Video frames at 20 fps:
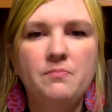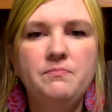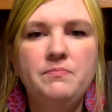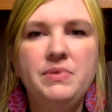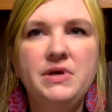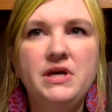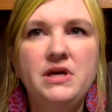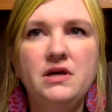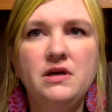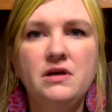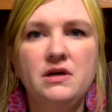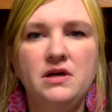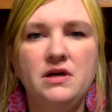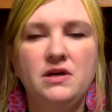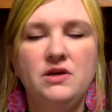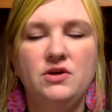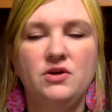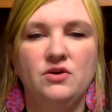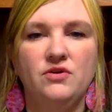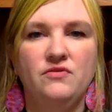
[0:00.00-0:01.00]
being
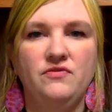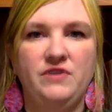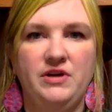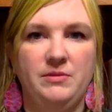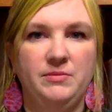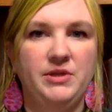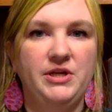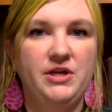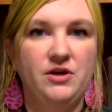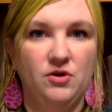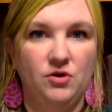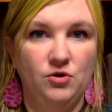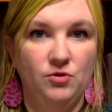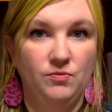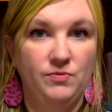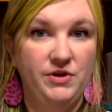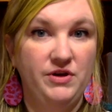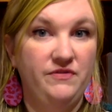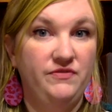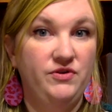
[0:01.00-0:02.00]
in your family
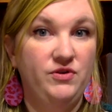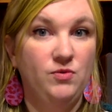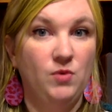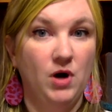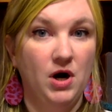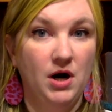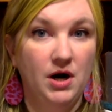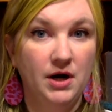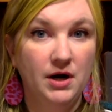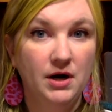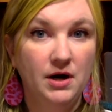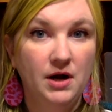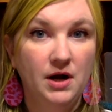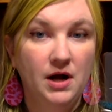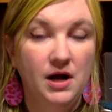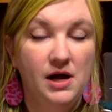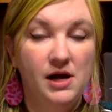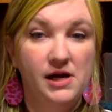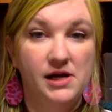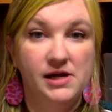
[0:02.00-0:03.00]
home, if you are,
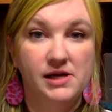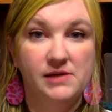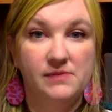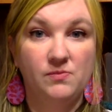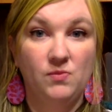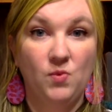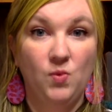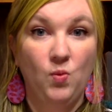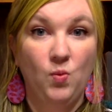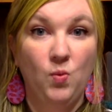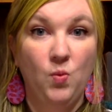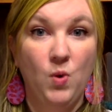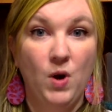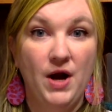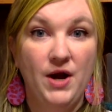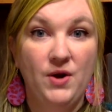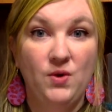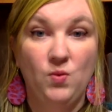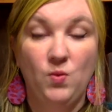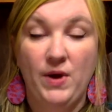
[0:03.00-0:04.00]

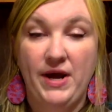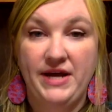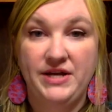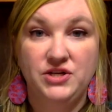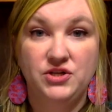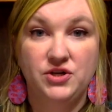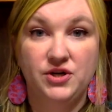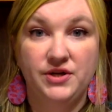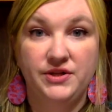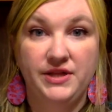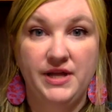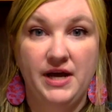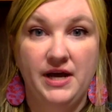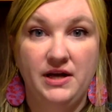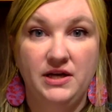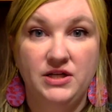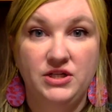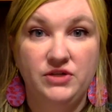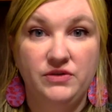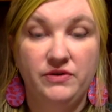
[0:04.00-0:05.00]
one way to turn that
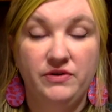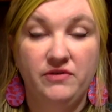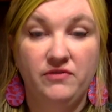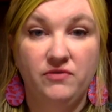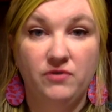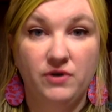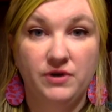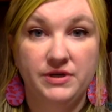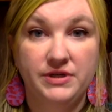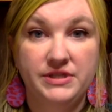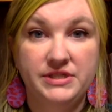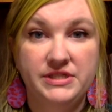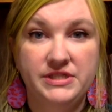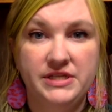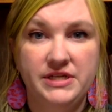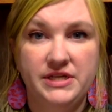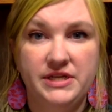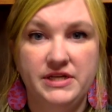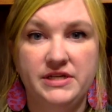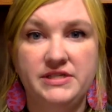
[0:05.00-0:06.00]
into an affordance
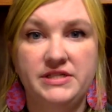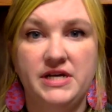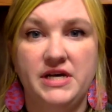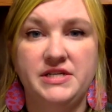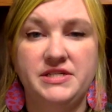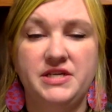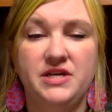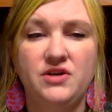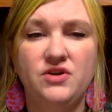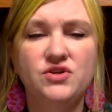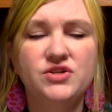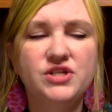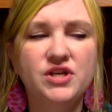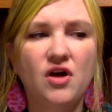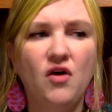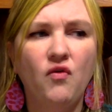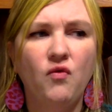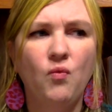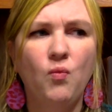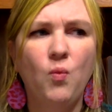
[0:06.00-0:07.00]
is asking
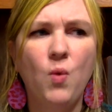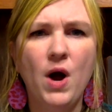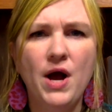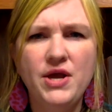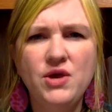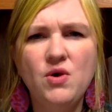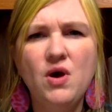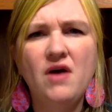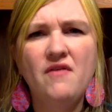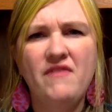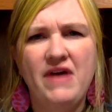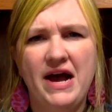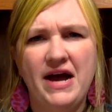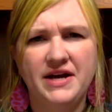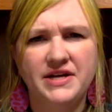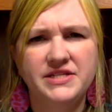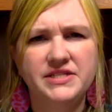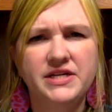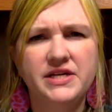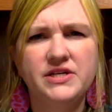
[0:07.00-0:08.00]
yourself what you have
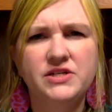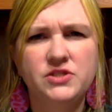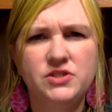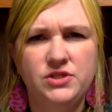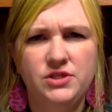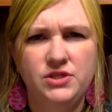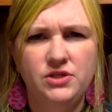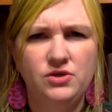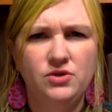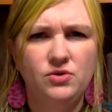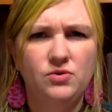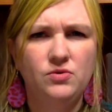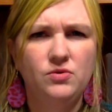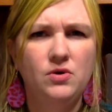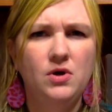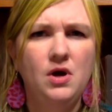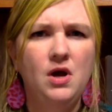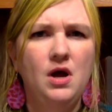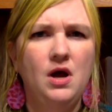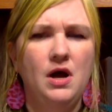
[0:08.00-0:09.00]
access to
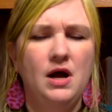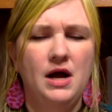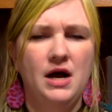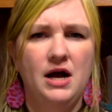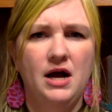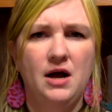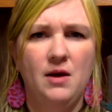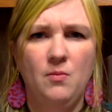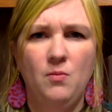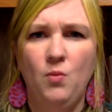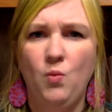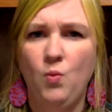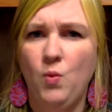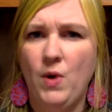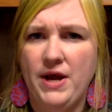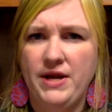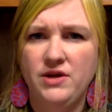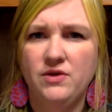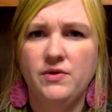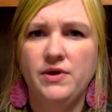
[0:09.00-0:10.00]

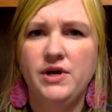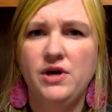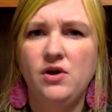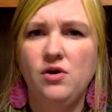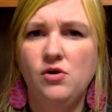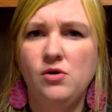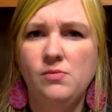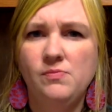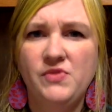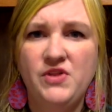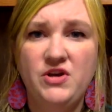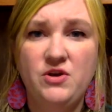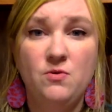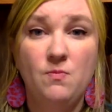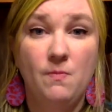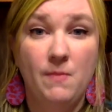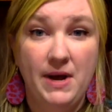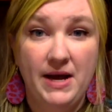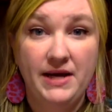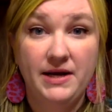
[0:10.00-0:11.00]
when you're at home that you
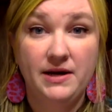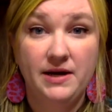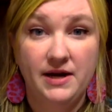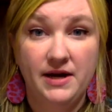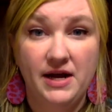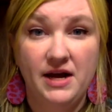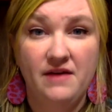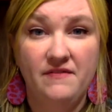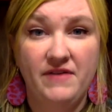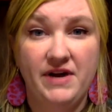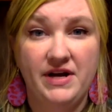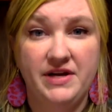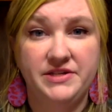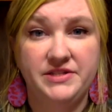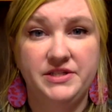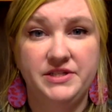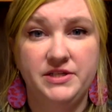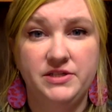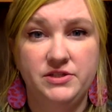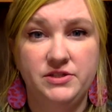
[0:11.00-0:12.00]
might not have
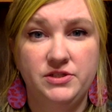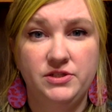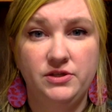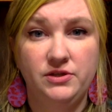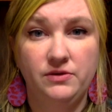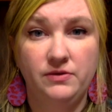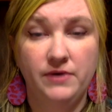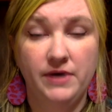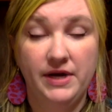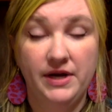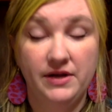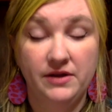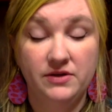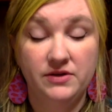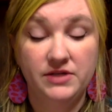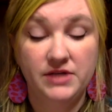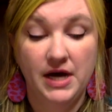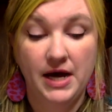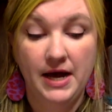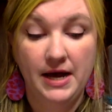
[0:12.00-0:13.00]
access to at other
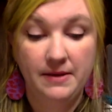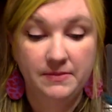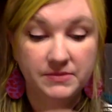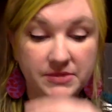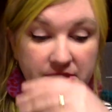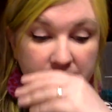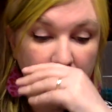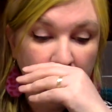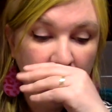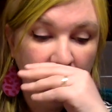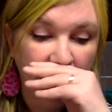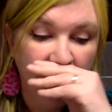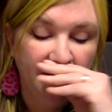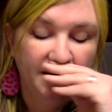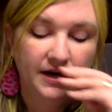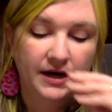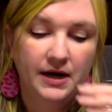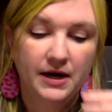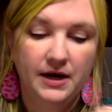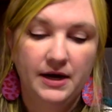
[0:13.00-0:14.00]
times.
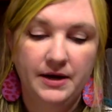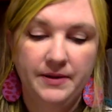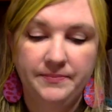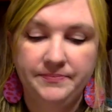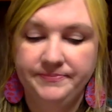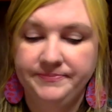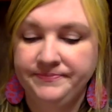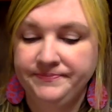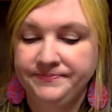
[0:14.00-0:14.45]
Are